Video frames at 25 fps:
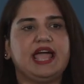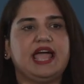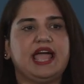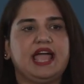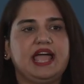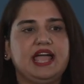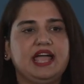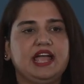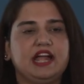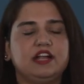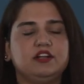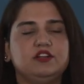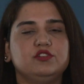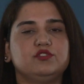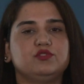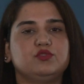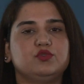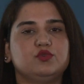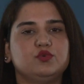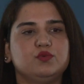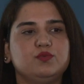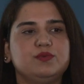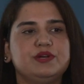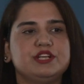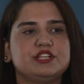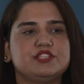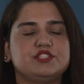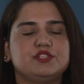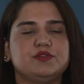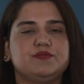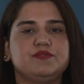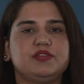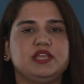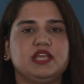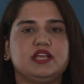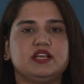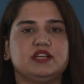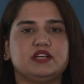and through which
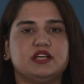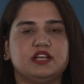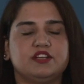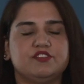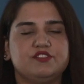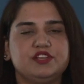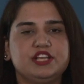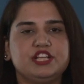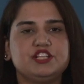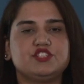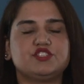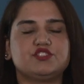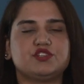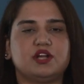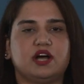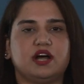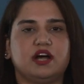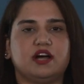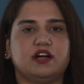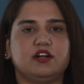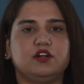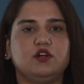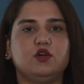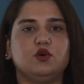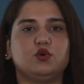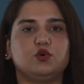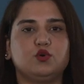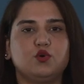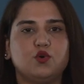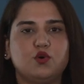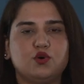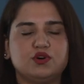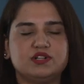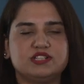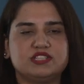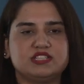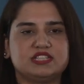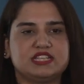we reached our
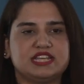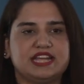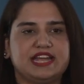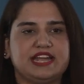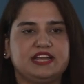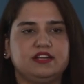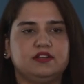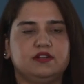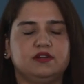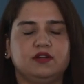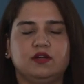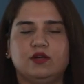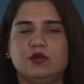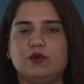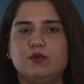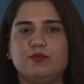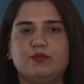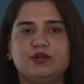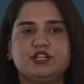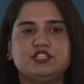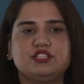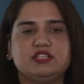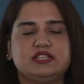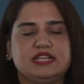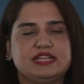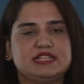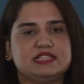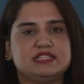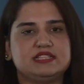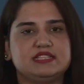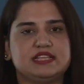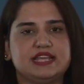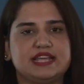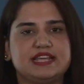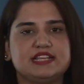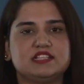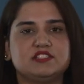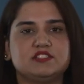goal state, which let's
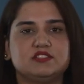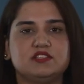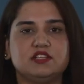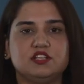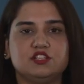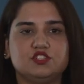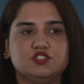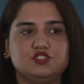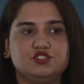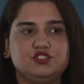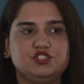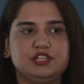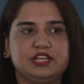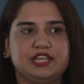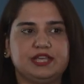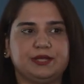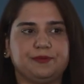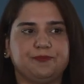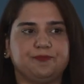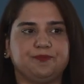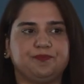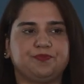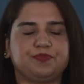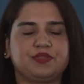say is G.